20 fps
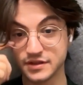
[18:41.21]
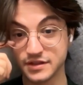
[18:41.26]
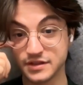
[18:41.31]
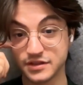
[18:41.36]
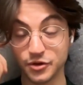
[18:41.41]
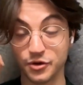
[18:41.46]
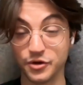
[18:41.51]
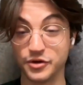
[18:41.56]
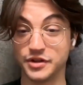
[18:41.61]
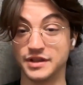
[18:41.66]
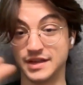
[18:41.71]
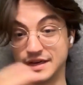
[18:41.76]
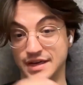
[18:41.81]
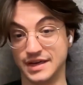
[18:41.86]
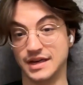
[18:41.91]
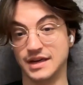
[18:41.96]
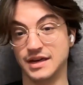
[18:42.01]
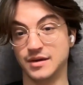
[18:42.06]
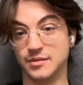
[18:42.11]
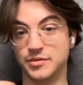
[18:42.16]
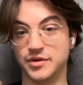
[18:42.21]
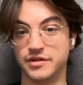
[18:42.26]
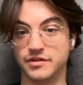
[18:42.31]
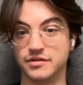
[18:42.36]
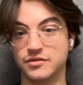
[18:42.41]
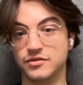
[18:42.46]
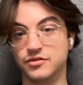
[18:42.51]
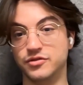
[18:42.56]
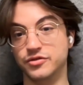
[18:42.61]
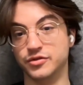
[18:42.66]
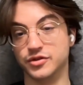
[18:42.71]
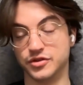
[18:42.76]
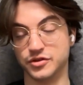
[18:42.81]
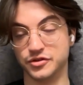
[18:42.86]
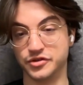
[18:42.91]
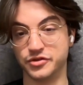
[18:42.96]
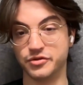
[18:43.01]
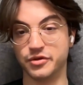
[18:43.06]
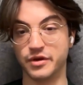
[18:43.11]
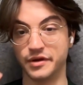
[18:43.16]
store the data but do a
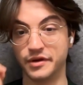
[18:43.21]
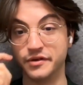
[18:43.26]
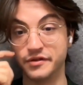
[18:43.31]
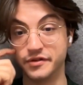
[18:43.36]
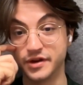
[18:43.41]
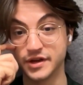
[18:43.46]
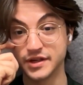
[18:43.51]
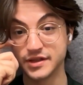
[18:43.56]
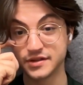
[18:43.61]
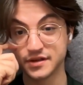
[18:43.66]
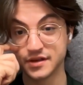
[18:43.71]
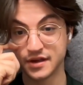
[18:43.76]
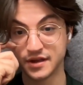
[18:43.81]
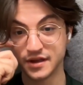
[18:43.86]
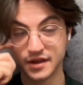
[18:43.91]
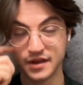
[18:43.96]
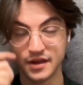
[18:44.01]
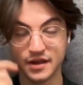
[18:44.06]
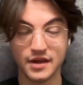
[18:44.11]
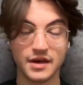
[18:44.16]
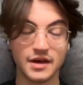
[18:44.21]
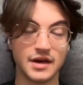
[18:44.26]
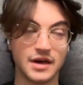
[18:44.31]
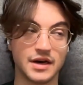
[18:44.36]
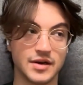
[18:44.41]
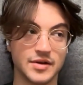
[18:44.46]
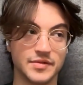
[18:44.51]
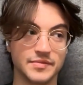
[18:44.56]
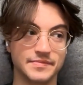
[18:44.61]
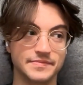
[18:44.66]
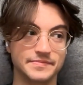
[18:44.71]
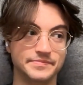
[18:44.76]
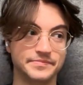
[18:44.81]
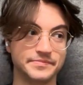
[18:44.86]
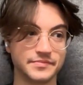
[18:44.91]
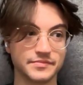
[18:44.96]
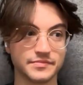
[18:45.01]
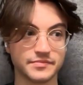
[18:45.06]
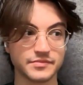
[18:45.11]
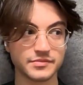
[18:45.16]
search query over it. Um,
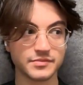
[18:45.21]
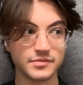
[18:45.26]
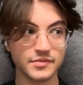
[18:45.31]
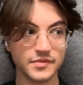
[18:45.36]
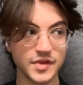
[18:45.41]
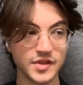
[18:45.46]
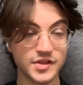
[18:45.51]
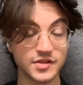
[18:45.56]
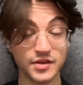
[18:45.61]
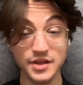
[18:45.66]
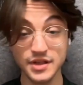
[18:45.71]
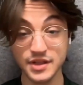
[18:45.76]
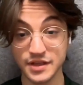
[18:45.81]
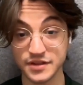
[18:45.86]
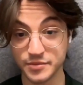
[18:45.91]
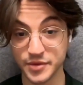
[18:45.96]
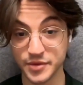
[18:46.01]
Something